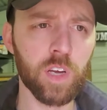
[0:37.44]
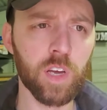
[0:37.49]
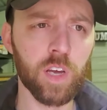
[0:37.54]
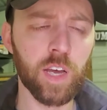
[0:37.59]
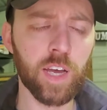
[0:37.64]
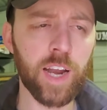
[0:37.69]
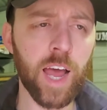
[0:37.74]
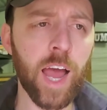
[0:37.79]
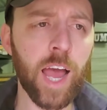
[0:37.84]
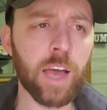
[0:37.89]

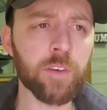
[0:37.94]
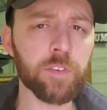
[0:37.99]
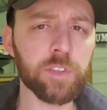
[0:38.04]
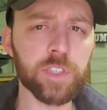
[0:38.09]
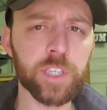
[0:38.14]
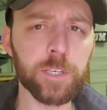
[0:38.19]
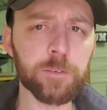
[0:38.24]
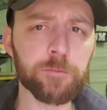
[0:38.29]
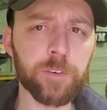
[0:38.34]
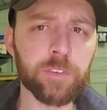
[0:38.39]
And I have a
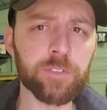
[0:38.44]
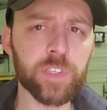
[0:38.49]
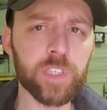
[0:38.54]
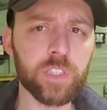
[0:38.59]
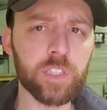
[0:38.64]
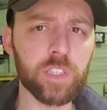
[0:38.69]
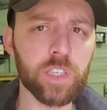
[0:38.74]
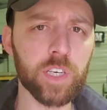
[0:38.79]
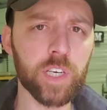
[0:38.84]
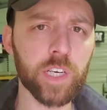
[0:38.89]

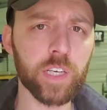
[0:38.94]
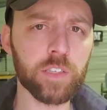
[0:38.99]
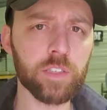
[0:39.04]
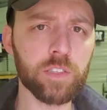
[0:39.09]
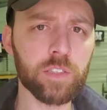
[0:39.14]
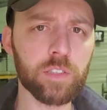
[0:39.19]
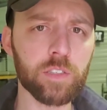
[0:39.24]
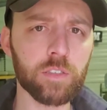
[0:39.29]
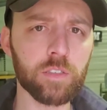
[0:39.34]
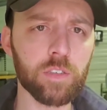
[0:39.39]

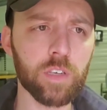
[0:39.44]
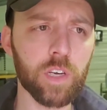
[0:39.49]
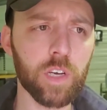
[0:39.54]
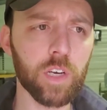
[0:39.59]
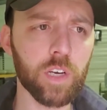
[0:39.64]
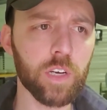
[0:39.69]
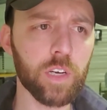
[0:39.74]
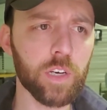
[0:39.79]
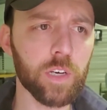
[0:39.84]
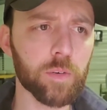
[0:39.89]
T56
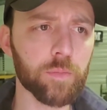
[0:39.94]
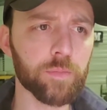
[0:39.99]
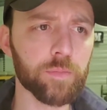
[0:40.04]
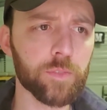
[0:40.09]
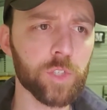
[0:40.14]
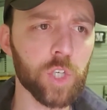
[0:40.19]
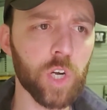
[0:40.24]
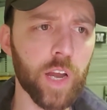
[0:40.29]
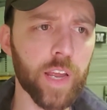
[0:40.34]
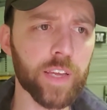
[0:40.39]
um,
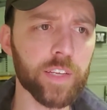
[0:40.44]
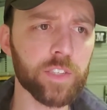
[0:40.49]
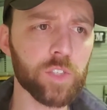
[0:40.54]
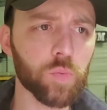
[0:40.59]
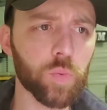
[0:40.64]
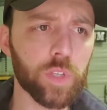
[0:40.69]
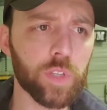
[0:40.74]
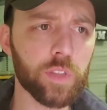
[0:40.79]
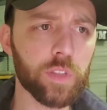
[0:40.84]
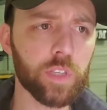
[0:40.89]
trans
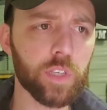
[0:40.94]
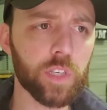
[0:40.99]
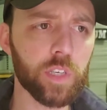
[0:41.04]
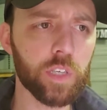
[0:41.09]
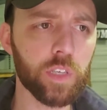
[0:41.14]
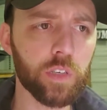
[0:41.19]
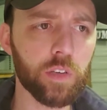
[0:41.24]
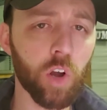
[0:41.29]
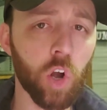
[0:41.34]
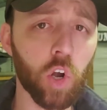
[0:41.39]
with
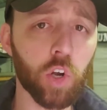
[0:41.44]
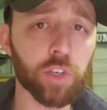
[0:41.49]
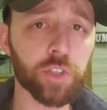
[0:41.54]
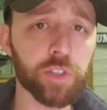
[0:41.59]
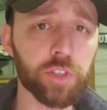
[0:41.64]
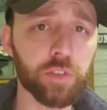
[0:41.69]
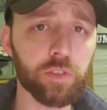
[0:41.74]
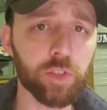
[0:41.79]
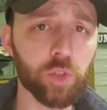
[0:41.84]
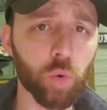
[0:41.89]
the
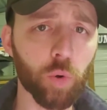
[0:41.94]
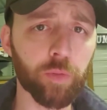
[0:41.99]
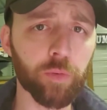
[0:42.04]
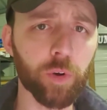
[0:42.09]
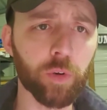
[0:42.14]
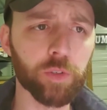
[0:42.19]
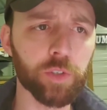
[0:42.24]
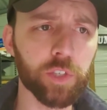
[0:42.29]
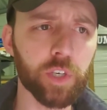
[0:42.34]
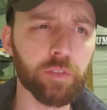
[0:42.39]
Hurst short
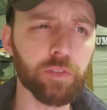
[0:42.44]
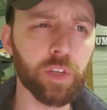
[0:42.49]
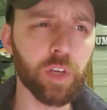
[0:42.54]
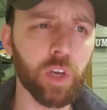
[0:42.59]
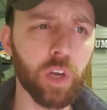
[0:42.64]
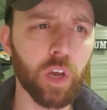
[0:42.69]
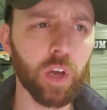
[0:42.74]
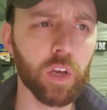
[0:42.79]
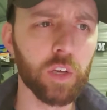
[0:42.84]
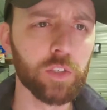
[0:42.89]
throw shift.
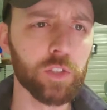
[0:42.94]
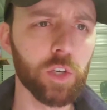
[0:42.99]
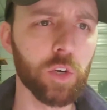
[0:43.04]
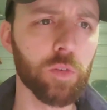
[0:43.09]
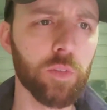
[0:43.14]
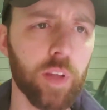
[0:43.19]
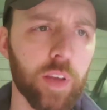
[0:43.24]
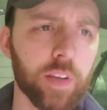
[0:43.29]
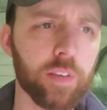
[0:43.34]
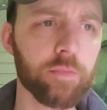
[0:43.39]
So
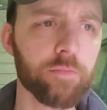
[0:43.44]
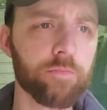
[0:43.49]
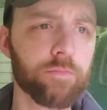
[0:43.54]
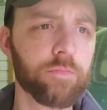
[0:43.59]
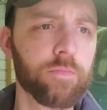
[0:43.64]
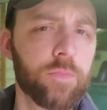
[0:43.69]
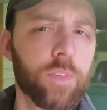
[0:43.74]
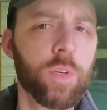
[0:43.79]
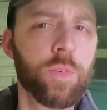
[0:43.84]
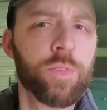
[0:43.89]
like
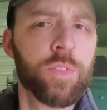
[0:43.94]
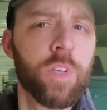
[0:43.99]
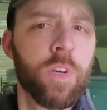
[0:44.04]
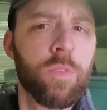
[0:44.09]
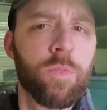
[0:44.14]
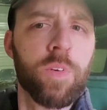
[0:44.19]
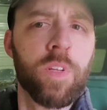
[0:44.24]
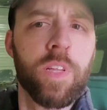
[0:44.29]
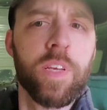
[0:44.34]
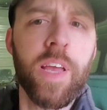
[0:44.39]
those
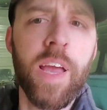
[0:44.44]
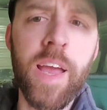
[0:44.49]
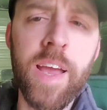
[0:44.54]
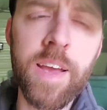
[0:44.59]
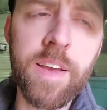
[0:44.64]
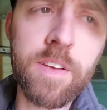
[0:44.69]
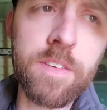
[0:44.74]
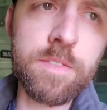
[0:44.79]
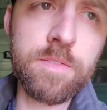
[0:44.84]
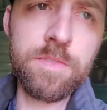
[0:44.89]
don't really
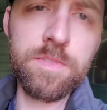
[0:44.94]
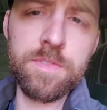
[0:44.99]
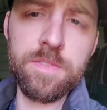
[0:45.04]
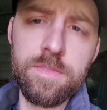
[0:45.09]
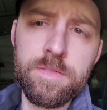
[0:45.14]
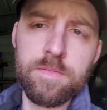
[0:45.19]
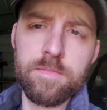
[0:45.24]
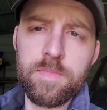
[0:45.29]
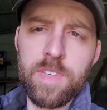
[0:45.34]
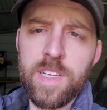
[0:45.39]
have
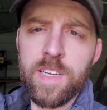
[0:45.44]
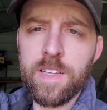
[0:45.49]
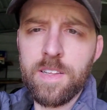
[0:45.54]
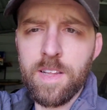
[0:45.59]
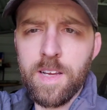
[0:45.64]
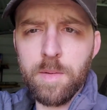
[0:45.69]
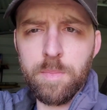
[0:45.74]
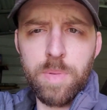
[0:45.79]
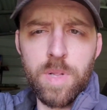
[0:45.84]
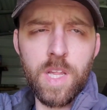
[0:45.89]
any
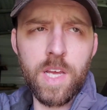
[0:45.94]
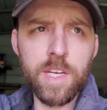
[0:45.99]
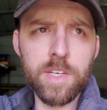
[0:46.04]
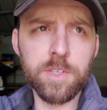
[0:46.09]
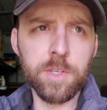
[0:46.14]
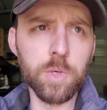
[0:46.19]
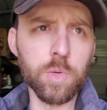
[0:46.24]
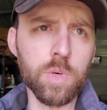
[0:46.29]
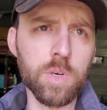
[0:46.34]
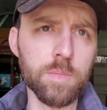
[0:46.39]
like play
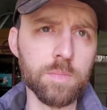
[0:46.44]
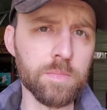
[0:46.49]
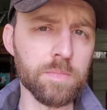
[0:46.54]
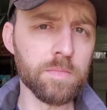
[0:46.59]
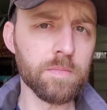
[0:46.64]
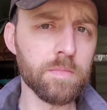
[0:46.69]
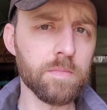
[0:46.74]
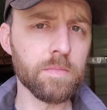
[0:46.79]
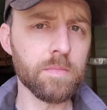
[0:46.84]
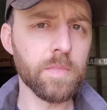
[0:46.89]
to them
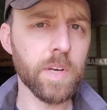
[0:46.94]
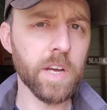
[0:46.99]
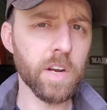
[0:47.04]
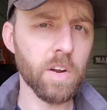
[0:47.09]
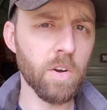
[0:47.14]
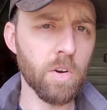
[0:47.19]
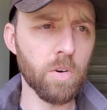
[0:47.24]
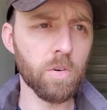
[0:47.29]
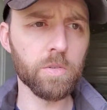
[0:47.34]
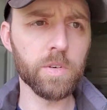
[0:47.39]
at
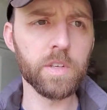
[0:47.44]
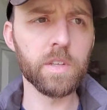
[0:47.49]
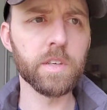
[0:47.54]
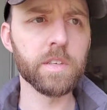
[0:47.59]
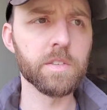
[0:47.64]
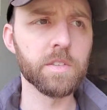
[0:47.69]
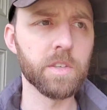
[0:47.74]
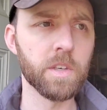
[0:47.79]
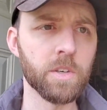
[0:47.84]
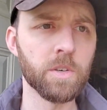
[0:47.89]
all really.
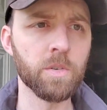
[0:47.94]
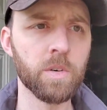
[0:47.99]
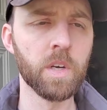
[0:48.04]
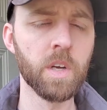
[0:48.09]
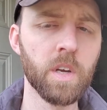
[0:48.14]
So,